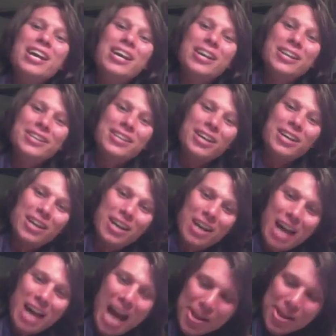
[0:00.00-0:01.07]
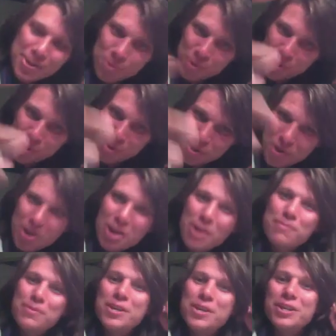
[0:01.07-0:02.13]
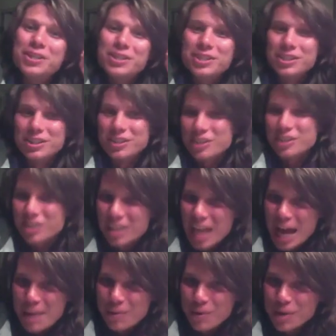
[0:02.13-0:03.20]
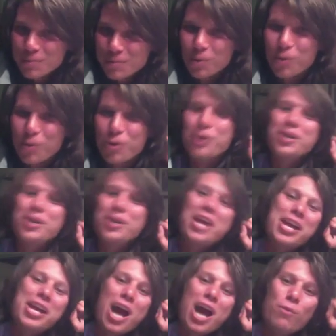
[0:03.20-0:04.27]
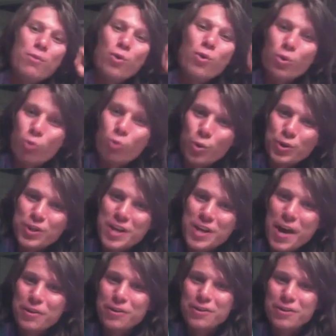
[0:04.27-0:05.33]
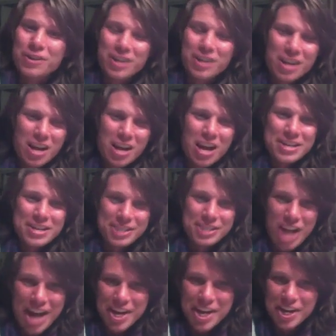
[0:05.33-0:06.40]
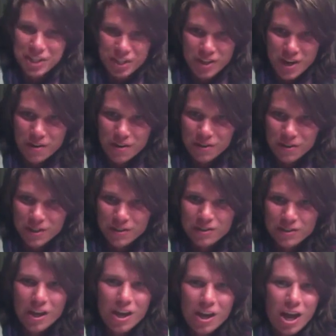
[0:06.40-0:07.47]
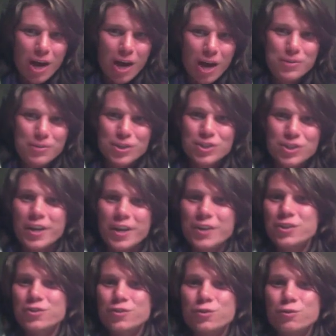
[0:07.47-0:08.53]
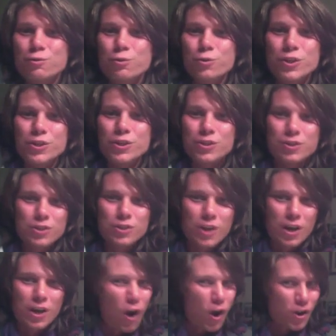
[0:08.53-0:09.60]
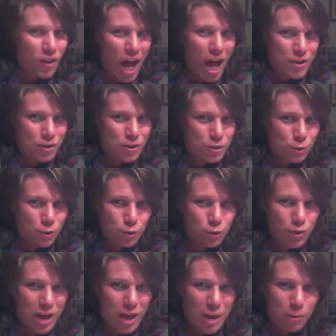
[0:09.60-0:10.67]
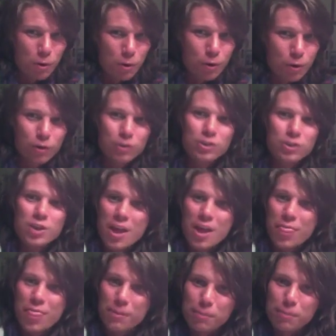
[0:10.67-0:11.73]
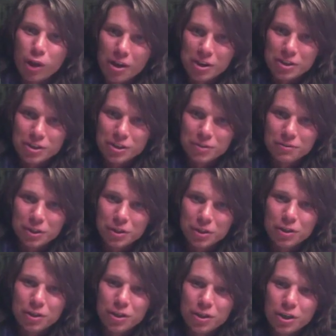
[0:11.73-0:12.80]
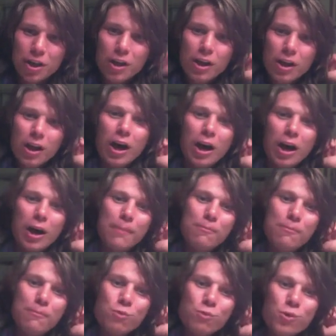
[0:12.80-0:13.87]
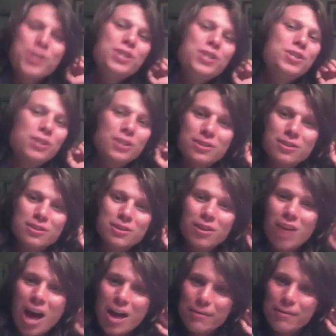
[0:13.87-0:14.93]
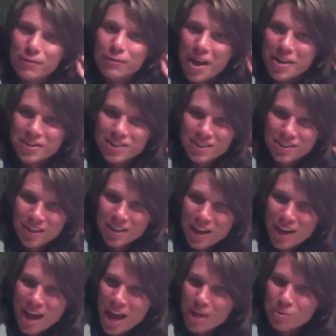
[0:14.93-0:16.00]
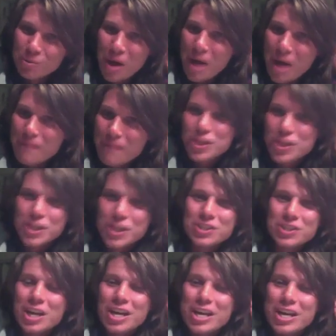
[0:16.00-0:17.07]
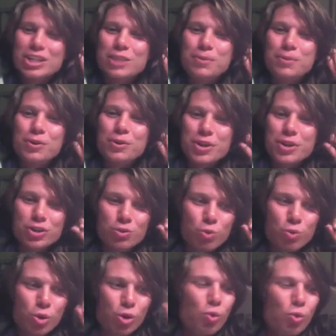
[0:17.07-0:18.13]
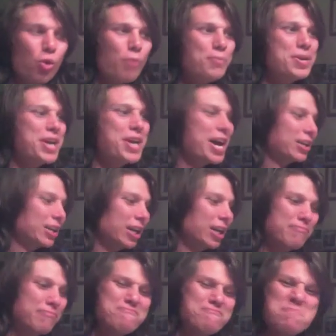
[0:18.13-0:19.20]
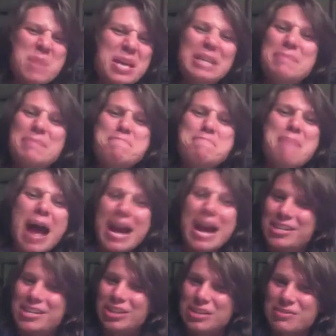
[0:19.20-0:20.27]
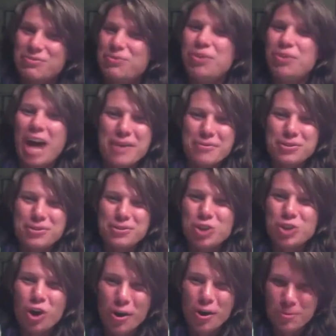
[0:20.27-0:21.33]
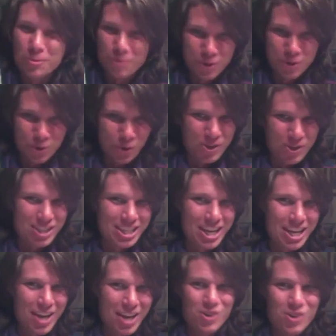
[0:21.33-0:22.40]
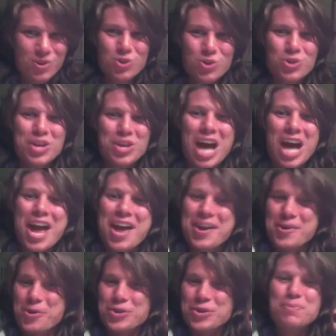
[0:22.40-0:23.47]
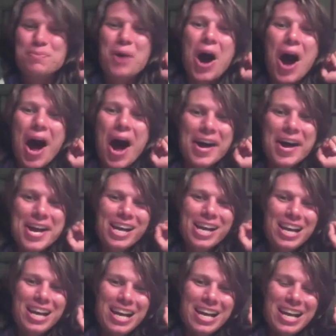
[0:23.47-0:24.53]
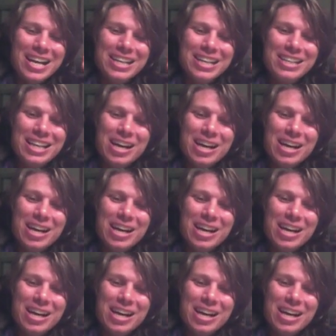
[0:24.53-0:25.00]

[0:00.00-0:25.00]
And as we're beginning to collaborate more and hang out more and work together and chat in and sharing these discussions through these online social networks and the blogosphere, we'll get to these live events and we'll have these experience where we'll be at an immaculate 5-star resort together, you and I, or a spa, and